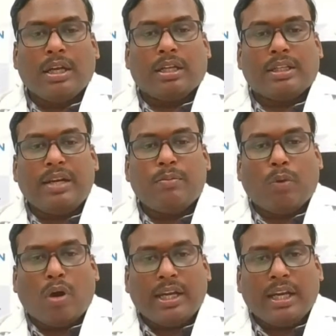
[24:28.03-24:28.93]
then
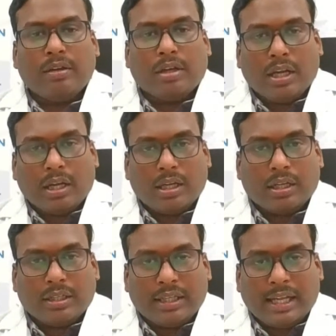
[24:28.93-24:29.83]
morning,
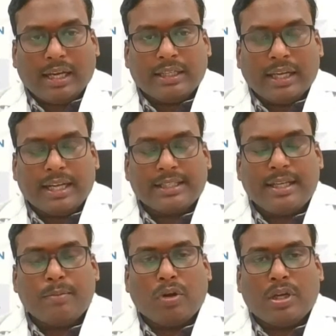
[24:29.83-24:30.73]
the next day
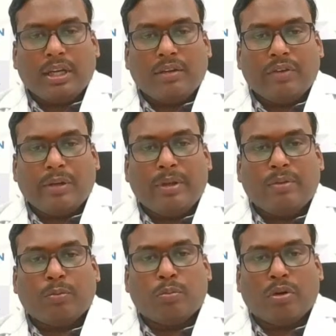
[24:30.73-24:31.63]
morning will be
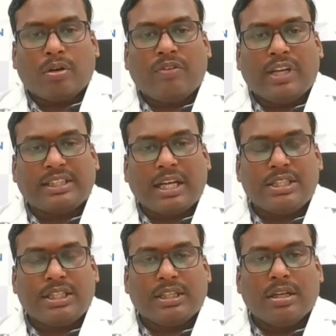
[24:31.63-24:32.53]
more of
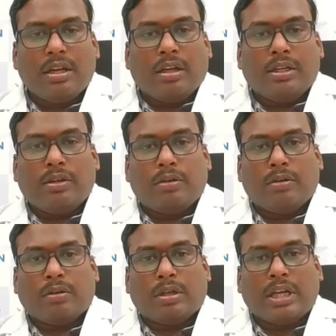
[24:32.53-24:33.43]
lethargic.
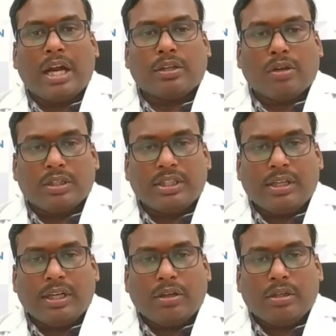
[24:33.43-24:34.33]
You can't
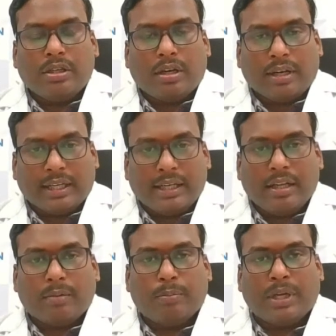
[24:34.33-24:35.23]
concentrate on your
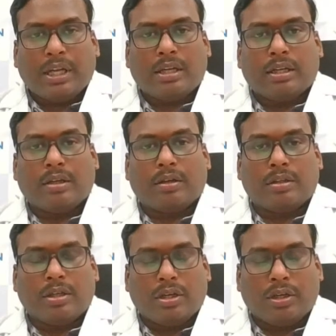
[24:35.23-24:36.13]
regular
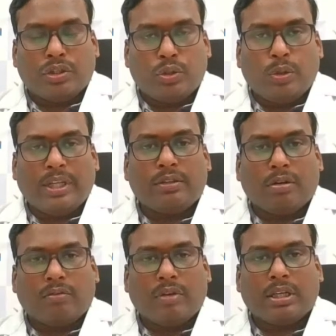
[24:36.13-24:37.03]
duties or
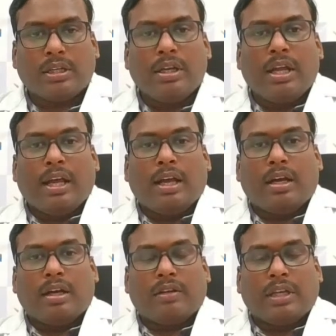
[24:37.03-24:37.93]
work.
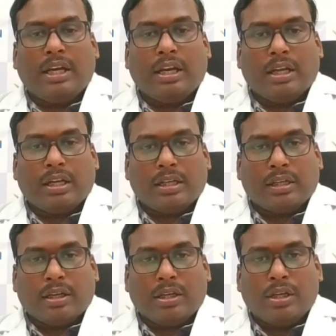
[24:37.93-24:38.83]

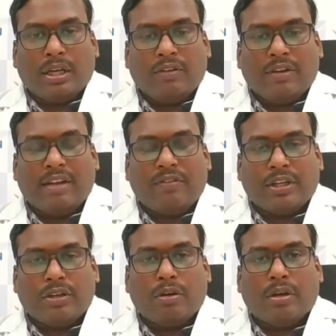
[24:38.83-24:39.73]
It will affect
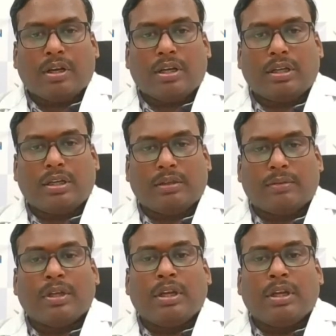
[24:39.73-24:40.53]
your